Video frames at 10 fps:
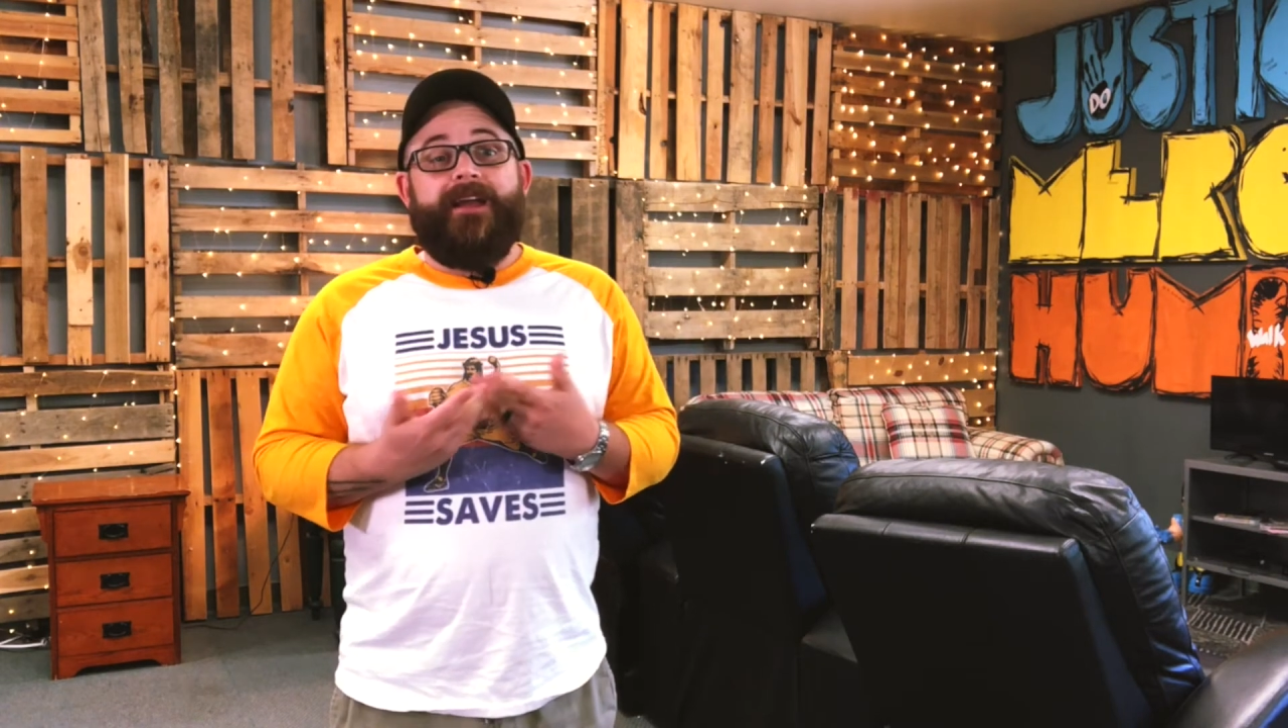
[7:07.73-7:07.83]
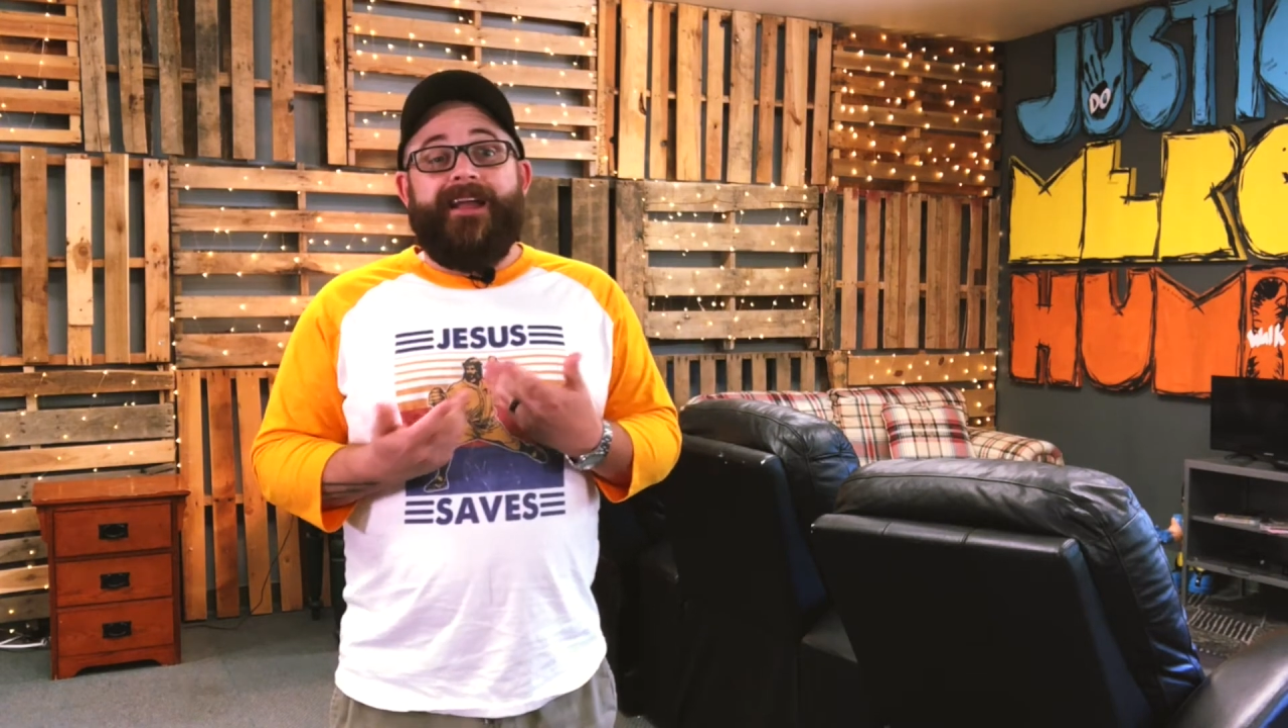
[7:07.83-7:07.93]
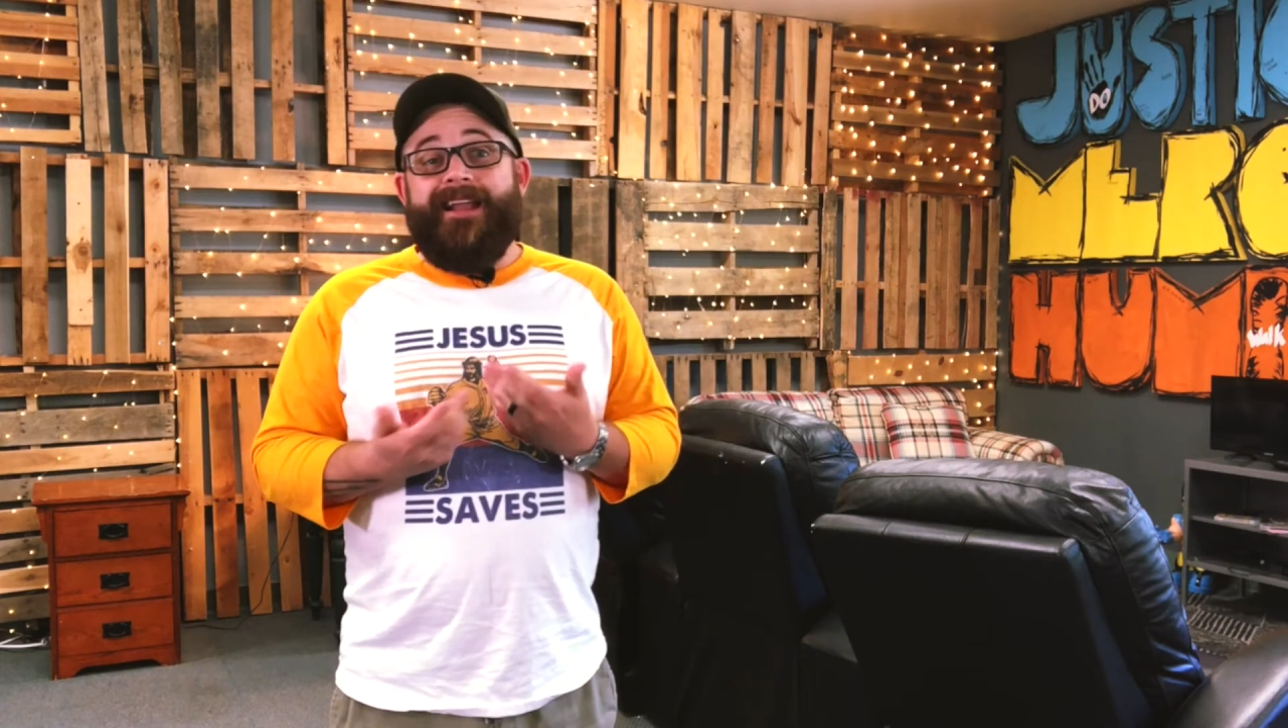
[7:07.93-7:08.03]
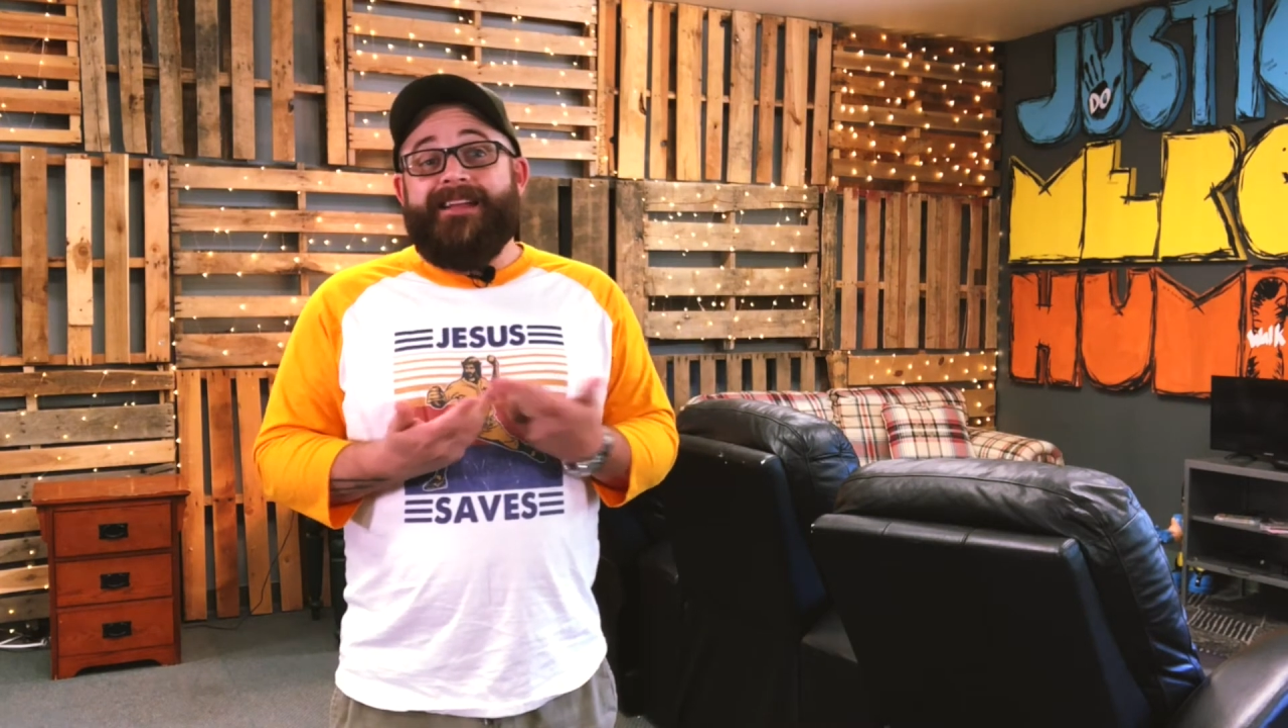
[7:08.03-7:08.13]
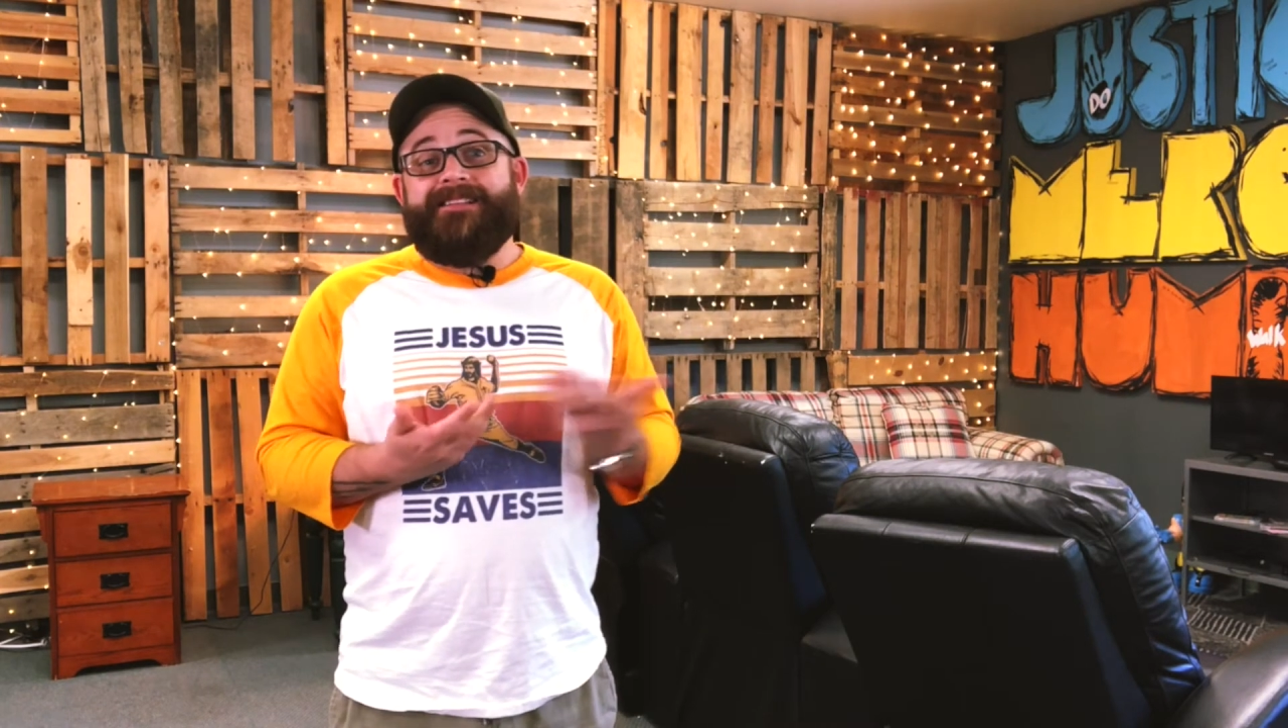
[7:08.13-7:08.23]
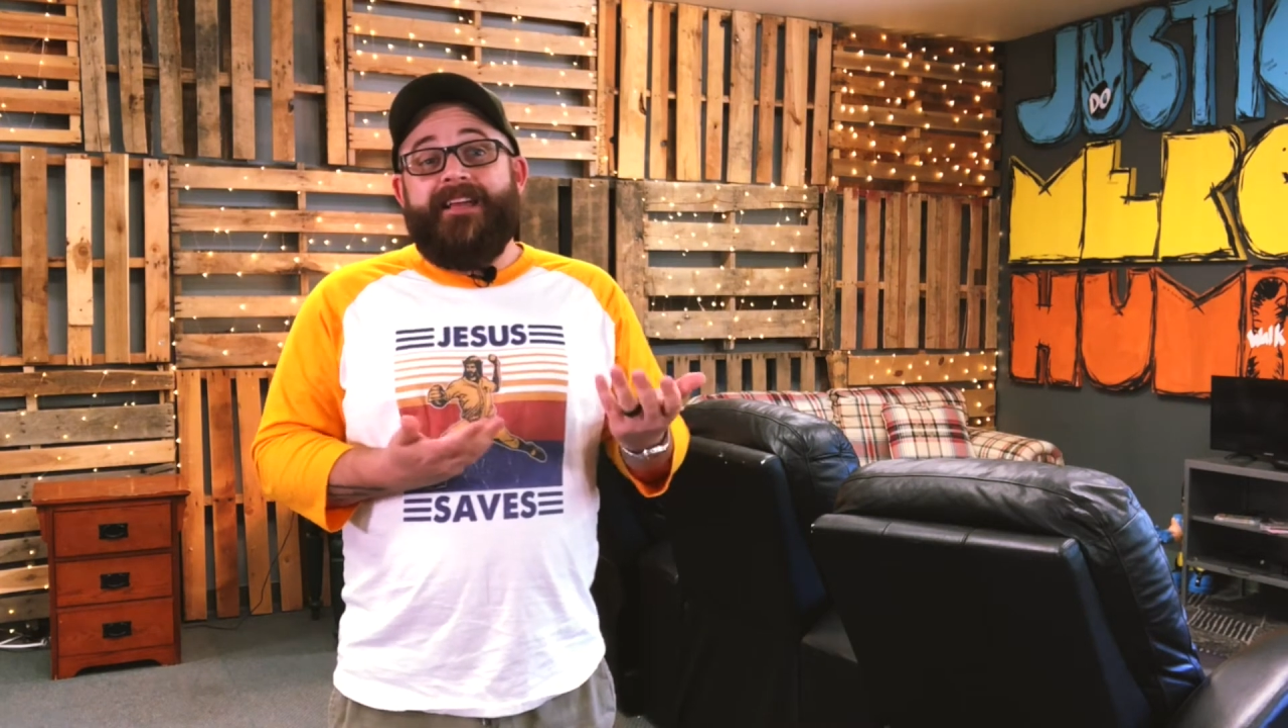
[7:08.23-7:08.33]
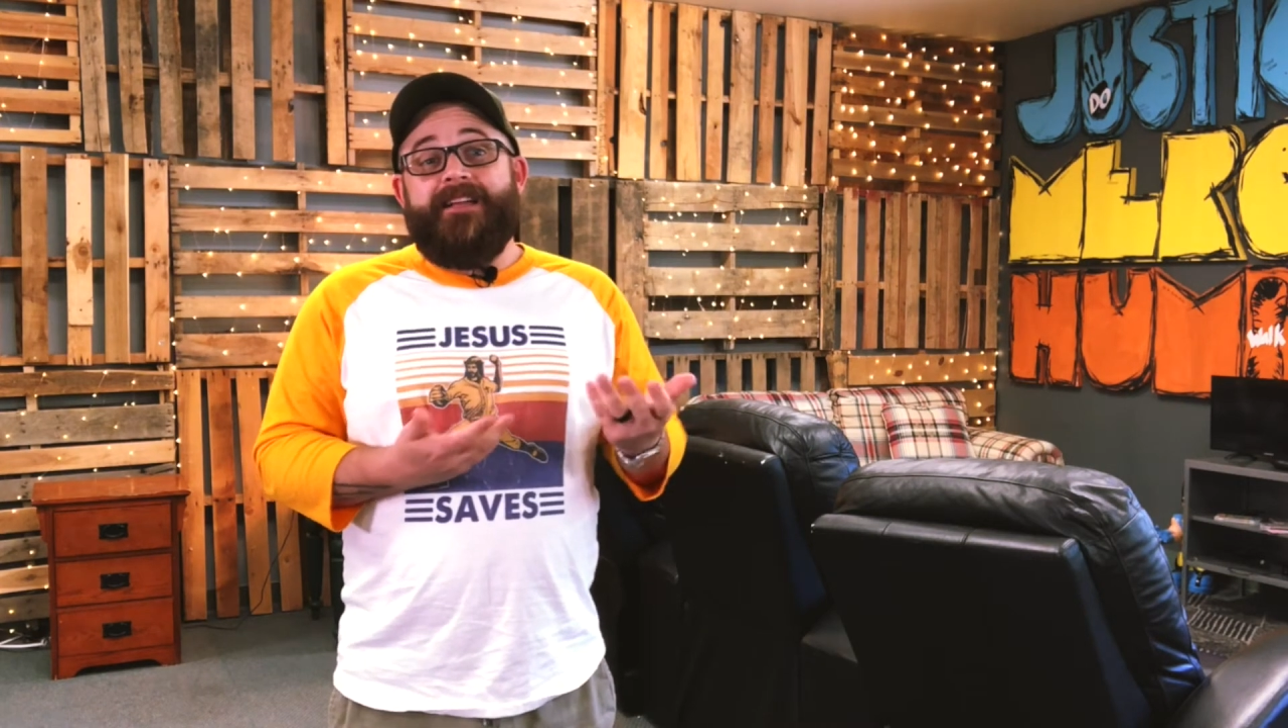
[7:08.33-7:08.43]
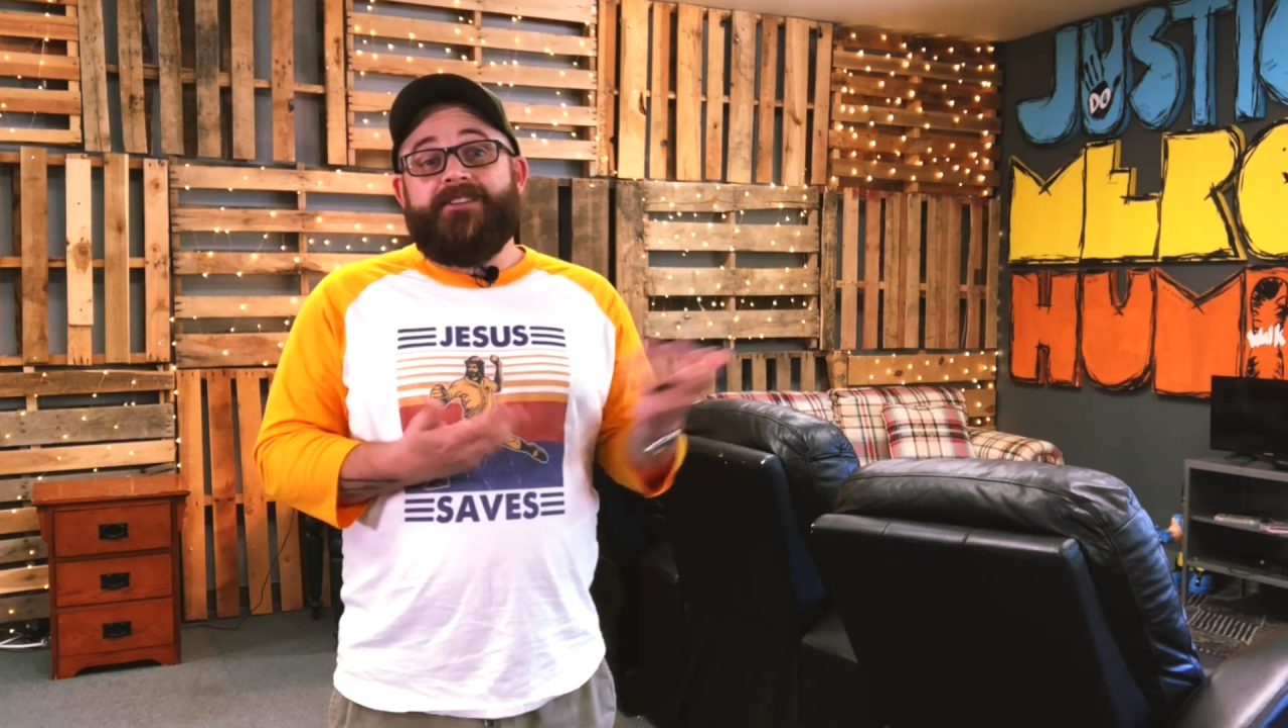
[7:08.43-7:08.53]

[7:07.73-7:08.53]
And as king,